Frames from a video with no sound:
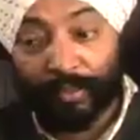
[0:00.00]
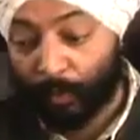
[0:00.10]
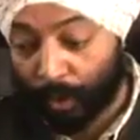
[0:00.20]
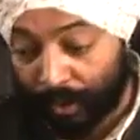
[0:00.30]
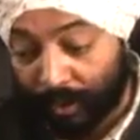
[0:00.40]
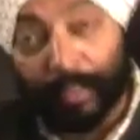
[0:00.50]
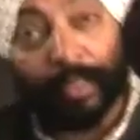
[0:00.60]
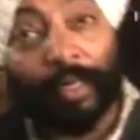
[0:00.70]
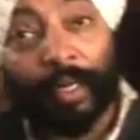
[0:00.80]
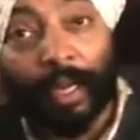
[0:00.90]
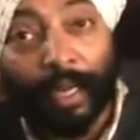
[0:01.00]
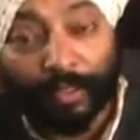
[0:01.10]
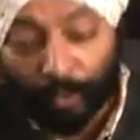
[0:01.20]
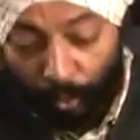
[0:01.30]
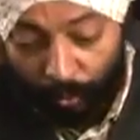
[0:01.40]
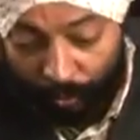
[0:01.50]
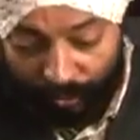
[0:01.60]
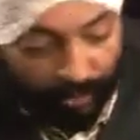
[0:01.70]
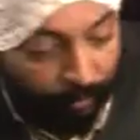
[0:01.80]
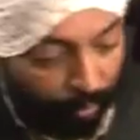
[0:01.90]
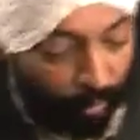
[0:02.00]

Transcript: The water here has almost come